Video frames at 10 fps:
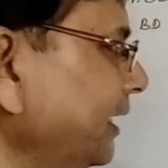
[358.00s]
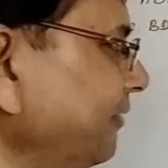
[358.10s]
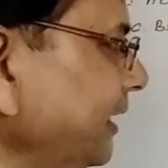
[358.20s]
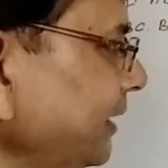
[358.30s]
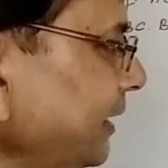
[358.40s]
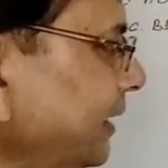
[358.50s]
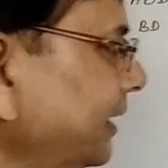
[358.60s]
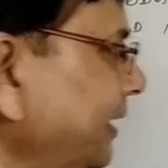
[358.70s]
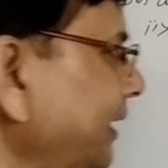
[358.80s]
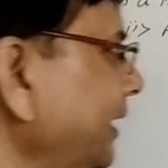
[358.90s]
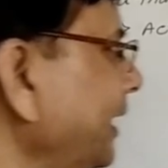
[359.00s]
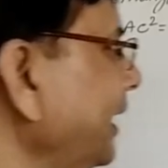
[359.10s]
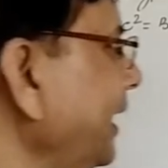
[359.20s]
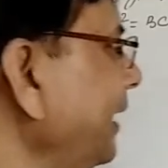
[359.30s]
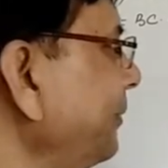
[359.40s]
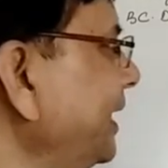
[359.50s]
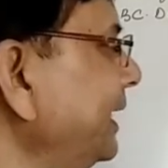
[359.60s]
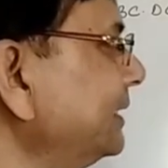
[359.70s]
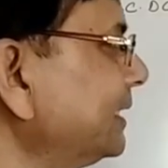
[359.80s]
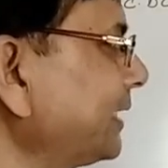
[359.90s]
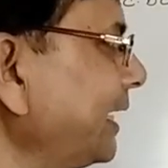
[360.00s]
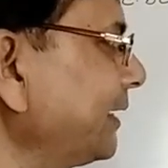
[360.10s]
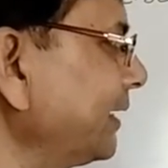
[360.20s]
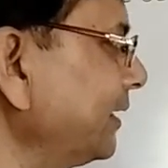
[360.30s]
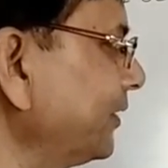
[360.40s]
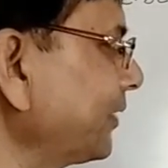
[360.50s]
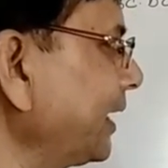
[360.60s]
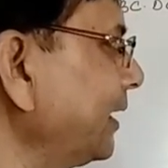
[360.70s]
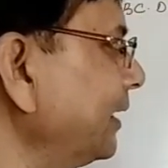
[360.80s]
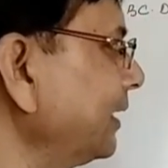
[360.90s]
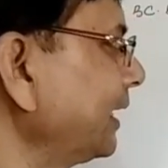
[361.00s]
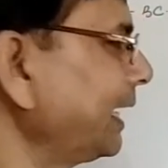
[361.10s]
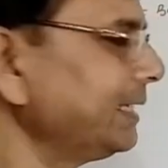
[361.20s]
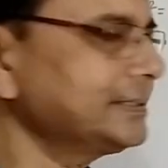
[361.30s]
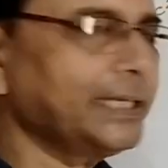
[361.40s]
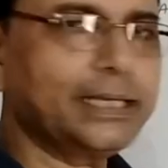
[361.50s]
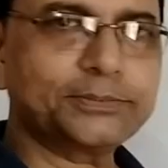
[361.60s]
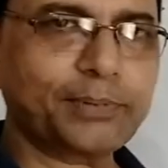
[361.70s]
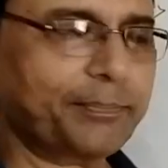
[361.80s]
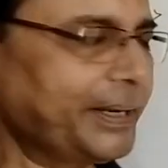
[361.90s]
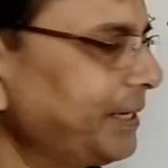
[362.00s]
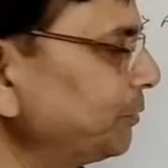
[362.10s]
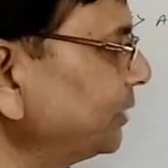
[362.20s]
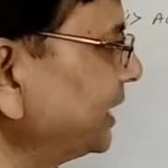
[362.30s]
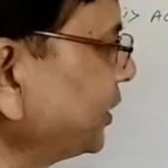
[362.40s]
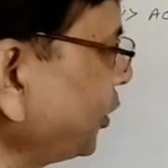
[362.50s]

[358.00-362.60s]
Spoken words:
Given ABD is a right angle triangle, AC is perpendicular